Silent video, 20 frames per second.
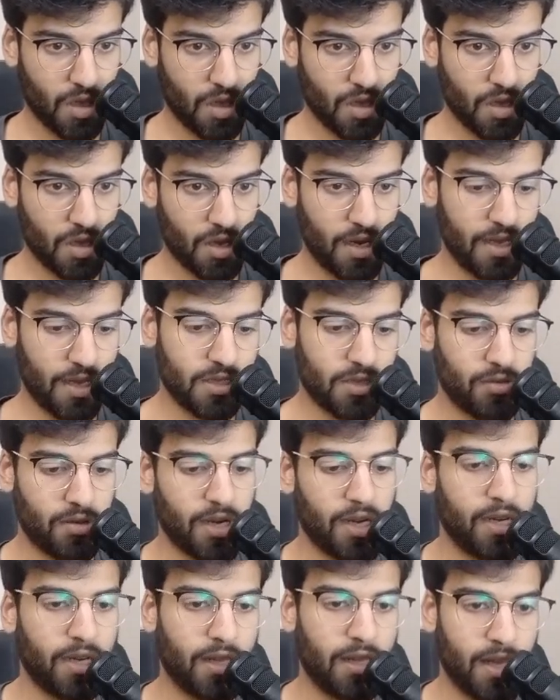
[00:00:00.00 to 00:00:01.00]
Let's
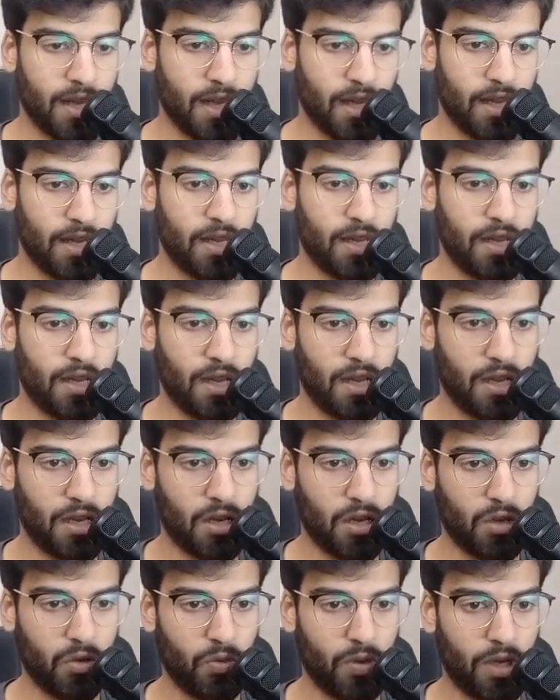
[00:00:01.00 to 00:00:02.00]
create the n8n
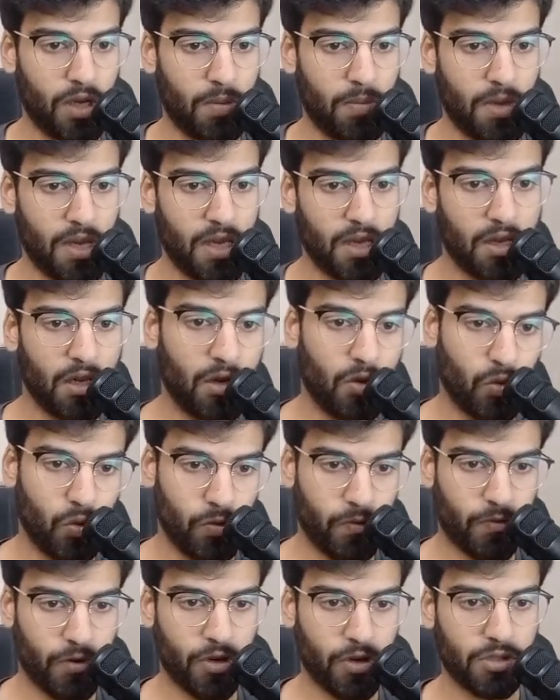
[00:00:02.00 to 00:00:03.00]
availability tool
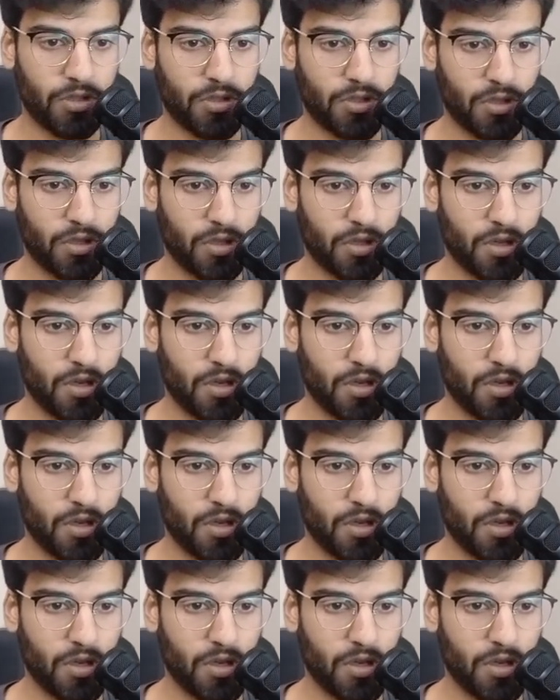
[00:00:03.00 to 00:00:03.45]
first.